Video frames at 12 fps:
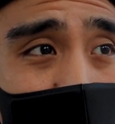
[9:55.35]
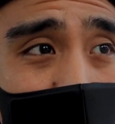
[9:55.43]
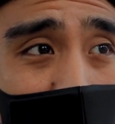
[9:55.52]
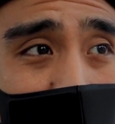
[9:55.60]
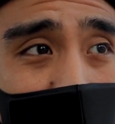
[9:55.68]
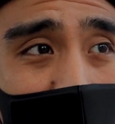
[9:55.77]

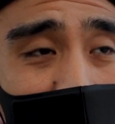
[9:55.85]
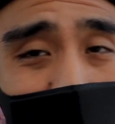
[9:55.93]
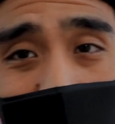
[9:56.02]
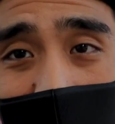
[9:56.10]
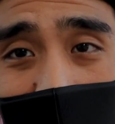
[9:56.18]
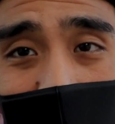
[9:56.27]
like at
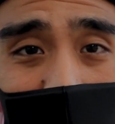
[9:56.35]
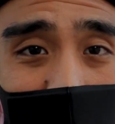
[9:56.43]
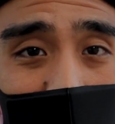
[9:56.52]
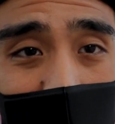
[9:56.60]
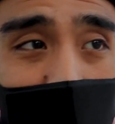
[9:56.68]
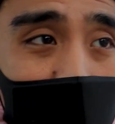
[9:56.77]

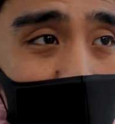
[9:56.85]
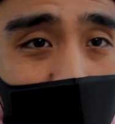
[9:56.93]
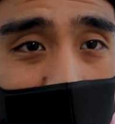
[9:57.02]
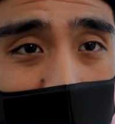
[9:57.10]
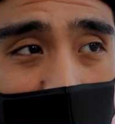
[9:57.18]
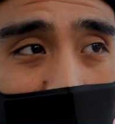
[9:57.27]
10k
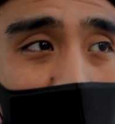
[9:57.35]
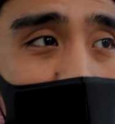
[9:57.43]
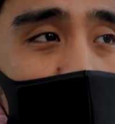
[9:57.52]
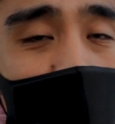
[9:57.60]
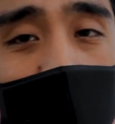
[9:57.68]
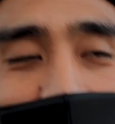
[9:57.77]

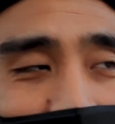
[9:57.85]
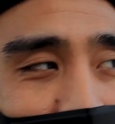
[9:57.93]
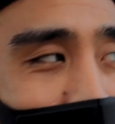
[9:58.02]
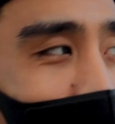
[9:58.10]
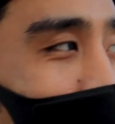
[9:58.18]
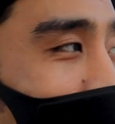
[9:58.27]
15k. Lots
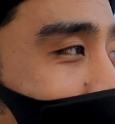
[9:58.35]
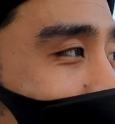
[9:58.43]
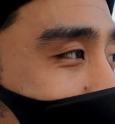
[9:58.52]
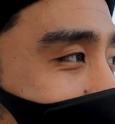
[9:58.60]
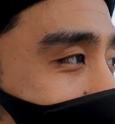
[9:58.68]
of phone has